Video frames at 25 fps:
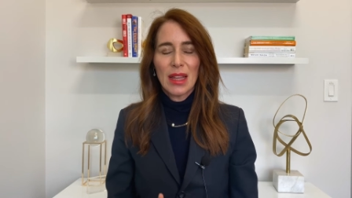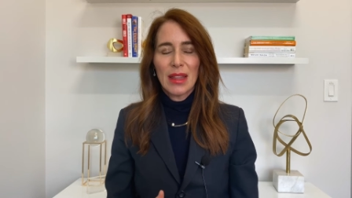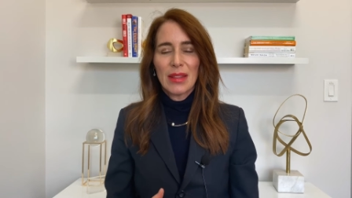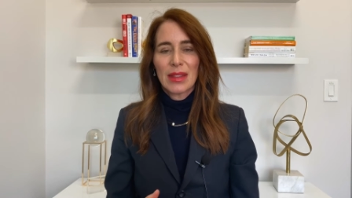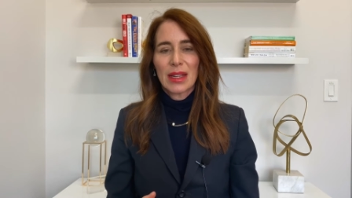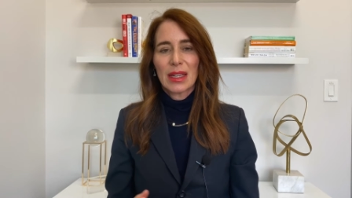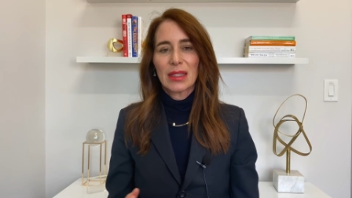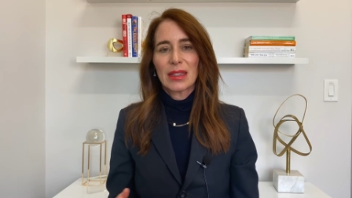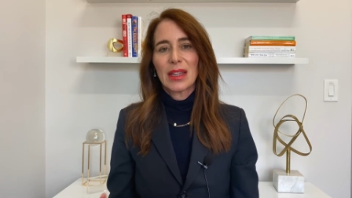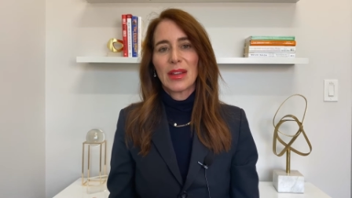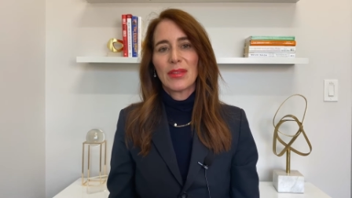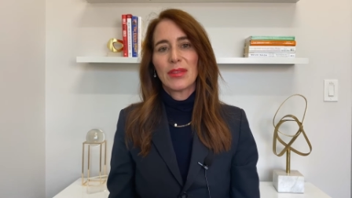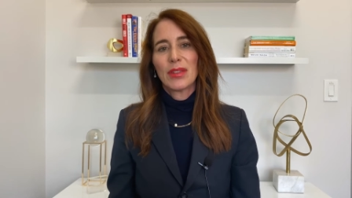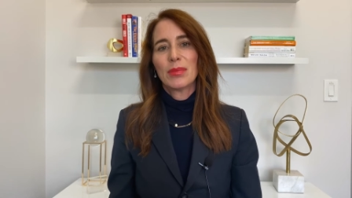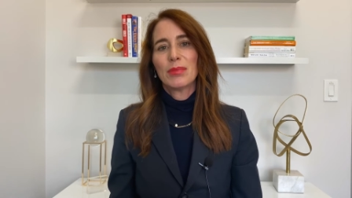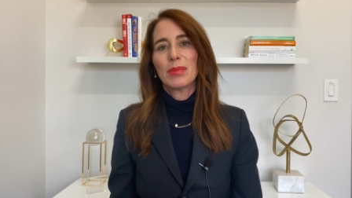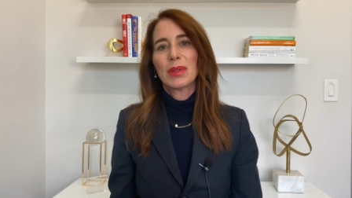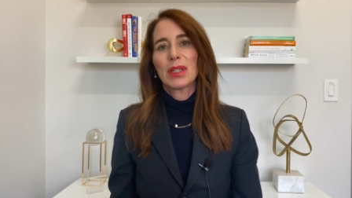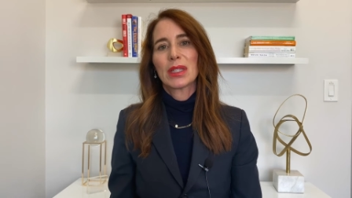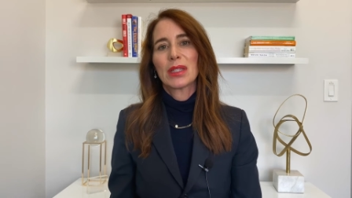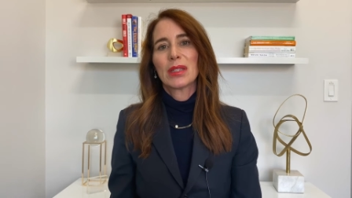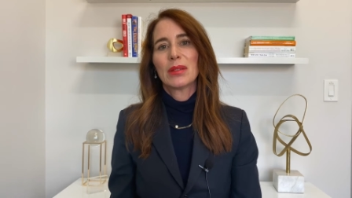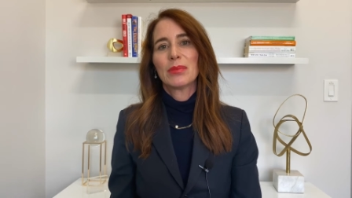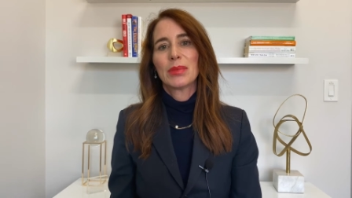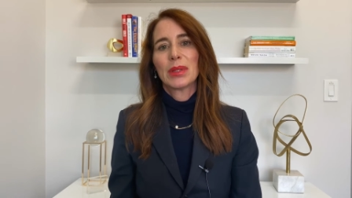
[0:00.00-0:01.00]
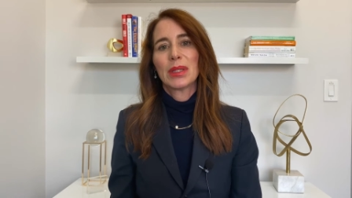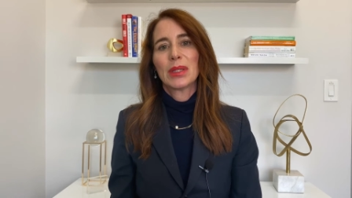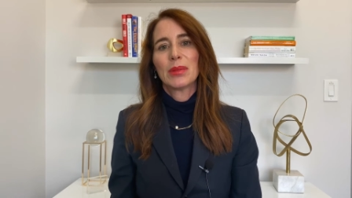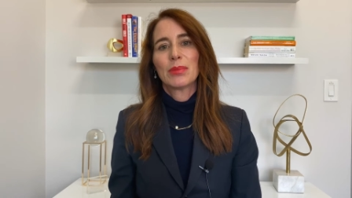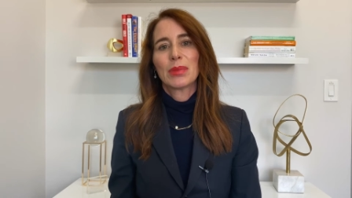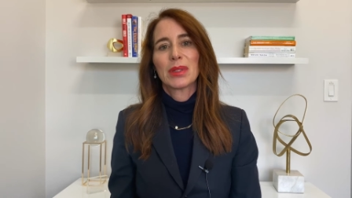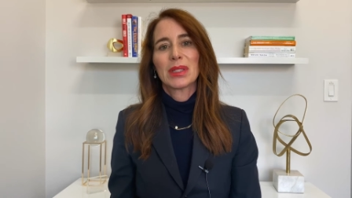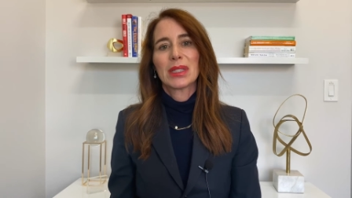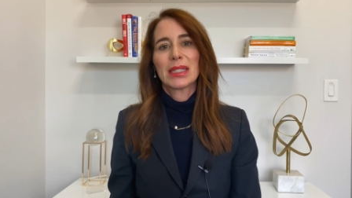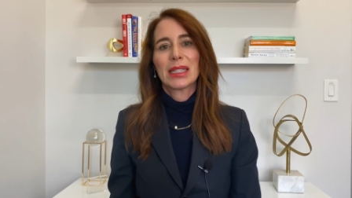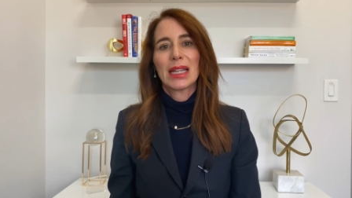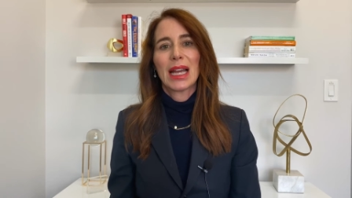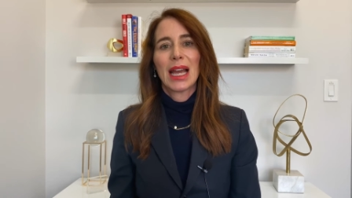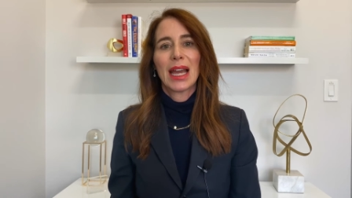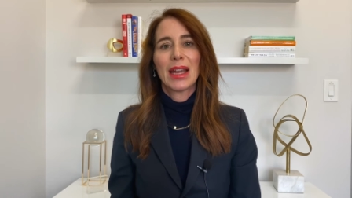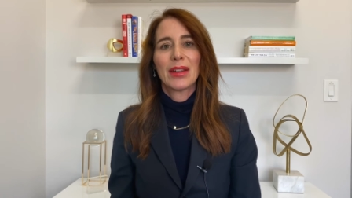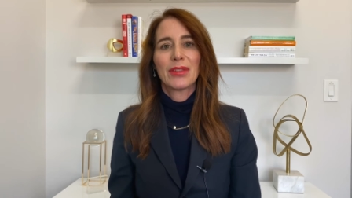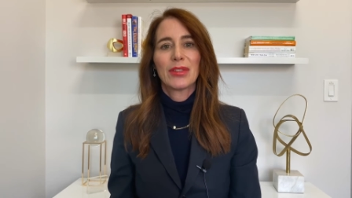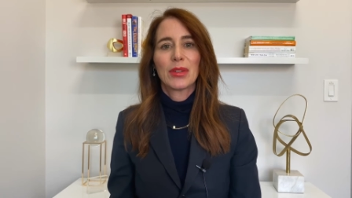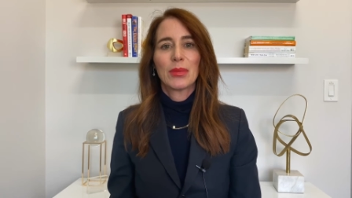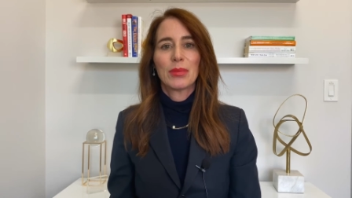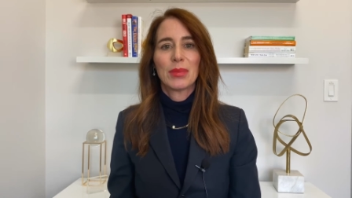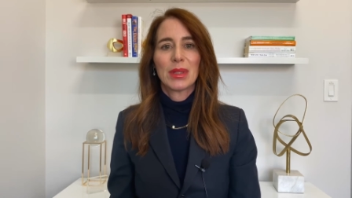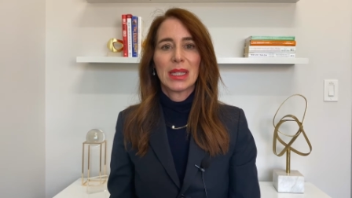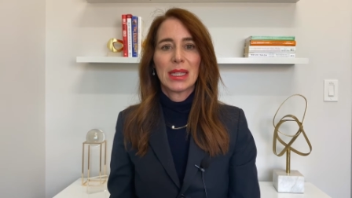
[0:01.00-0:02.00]
that 11 million people die
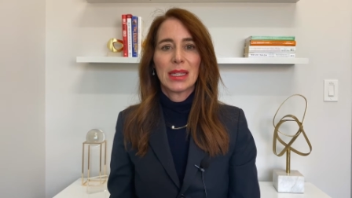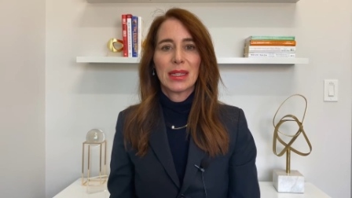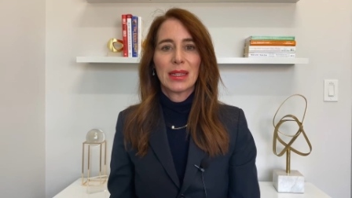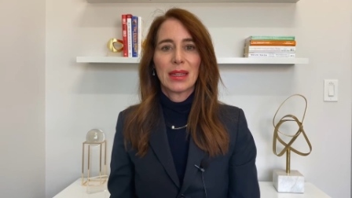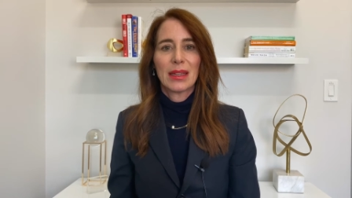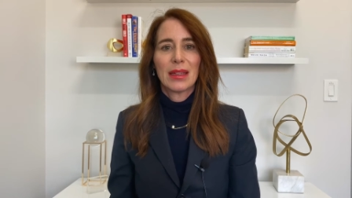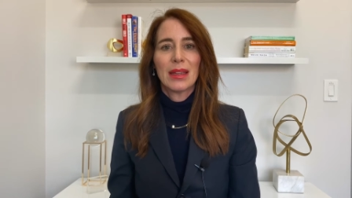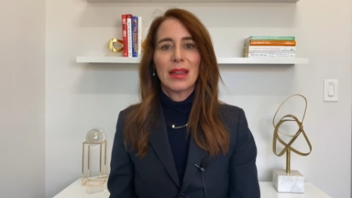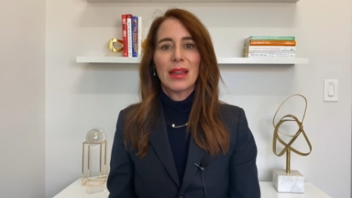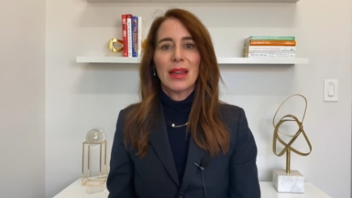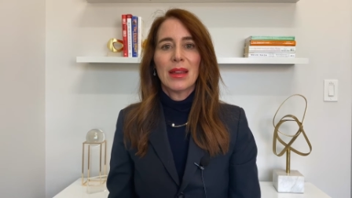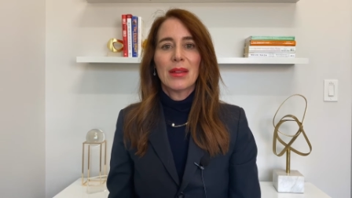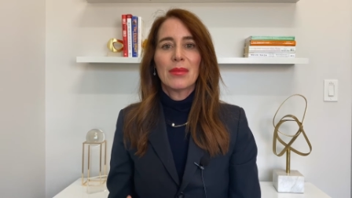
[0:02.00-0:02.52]
from eating